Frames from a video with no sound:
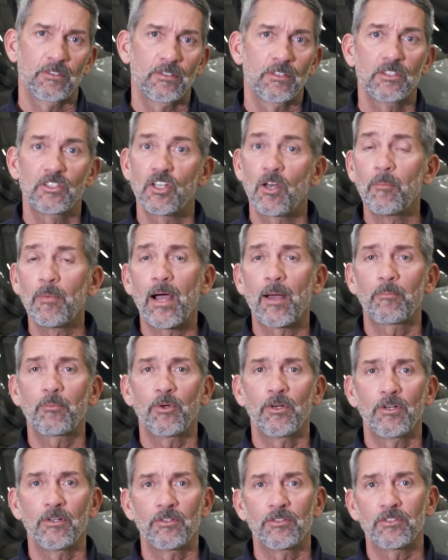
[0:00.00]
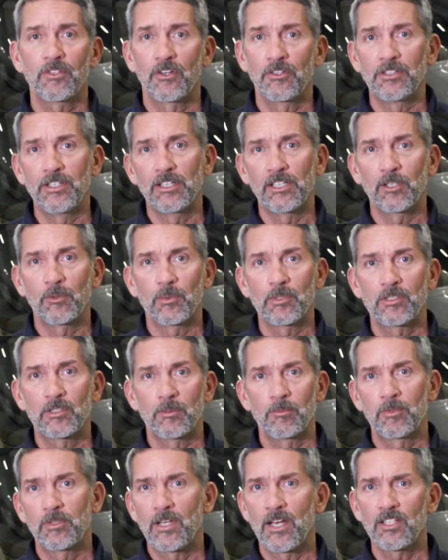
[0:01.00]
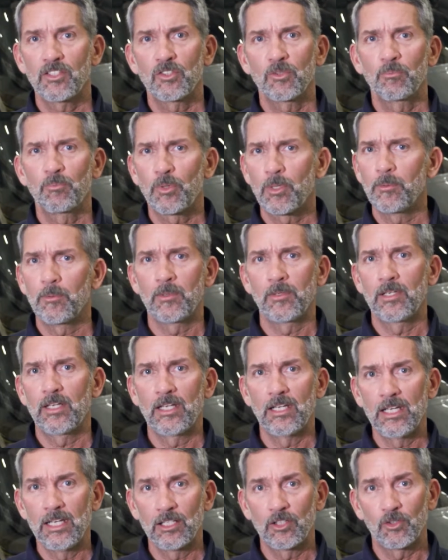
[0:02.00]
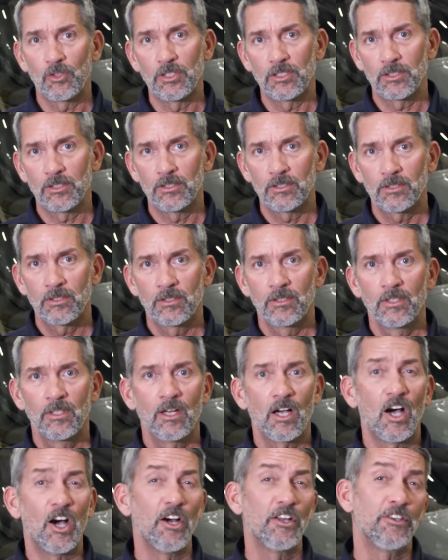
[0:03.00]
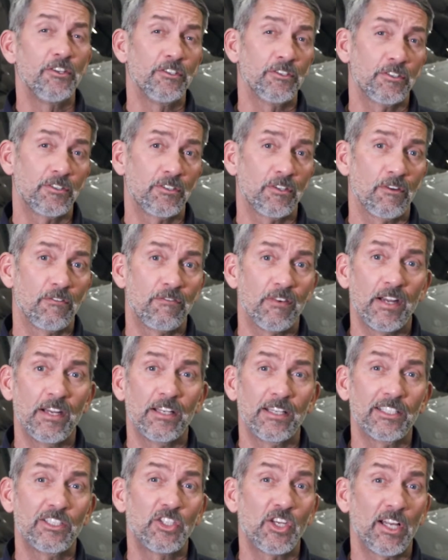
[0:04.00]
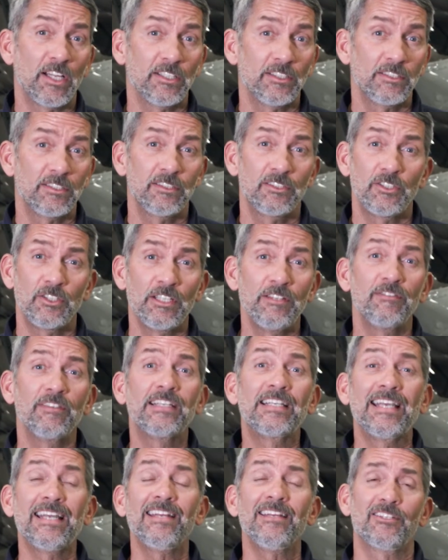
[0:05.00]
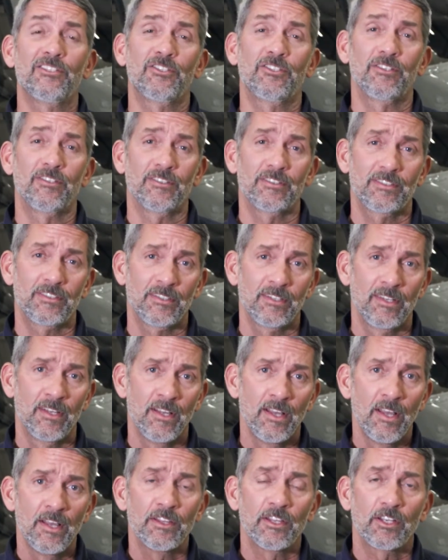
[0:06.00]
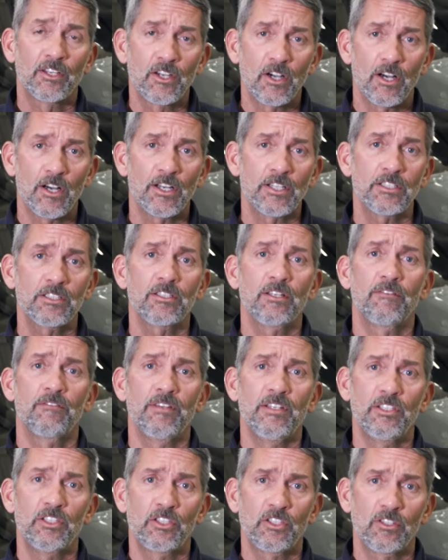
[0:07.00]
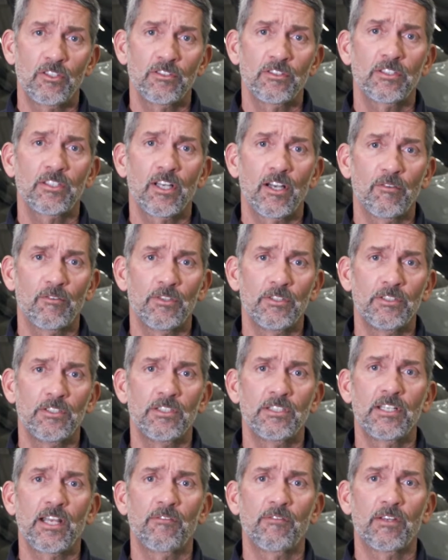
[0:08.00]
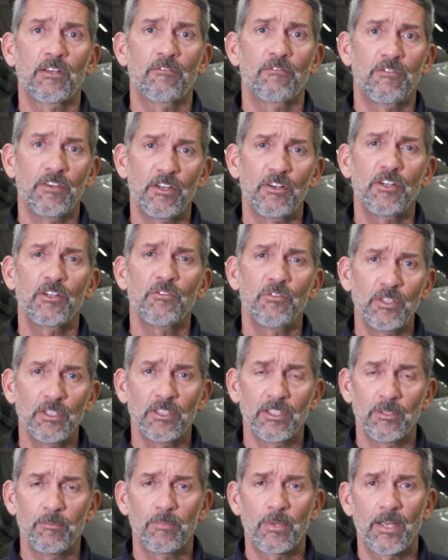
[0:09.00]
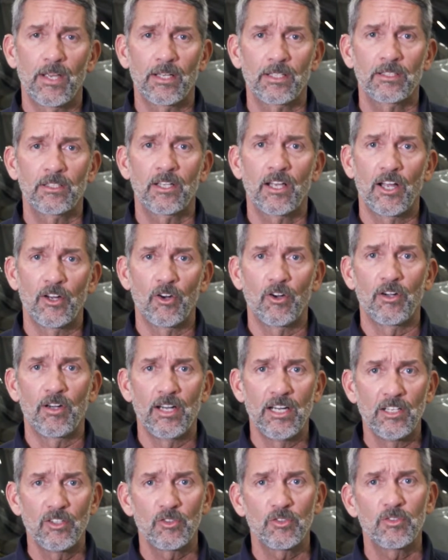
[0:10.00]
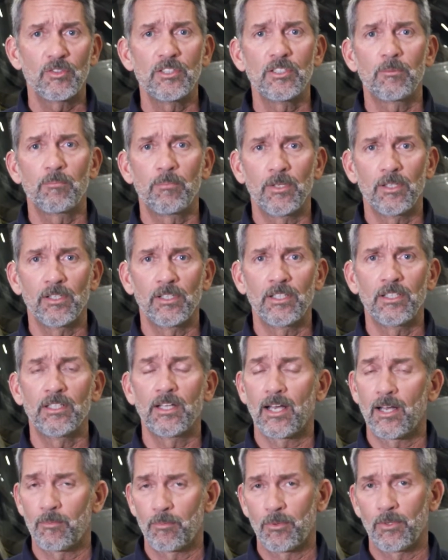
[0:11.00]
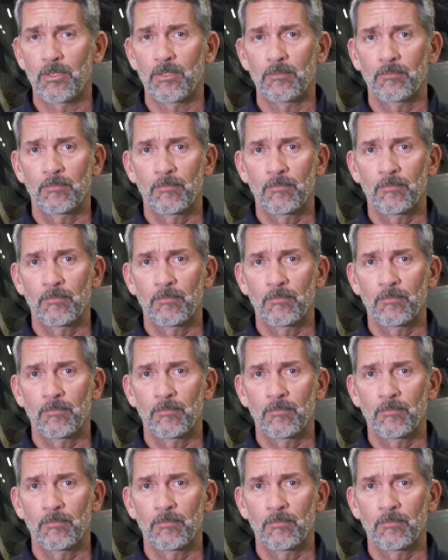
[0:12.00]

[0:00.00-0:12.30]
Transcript: Some operators are dealing with substantial premium increases. Others are finding it challenging to even get insurance. The cost of insurance coverage is having a very real impact on our industry's ability to operate.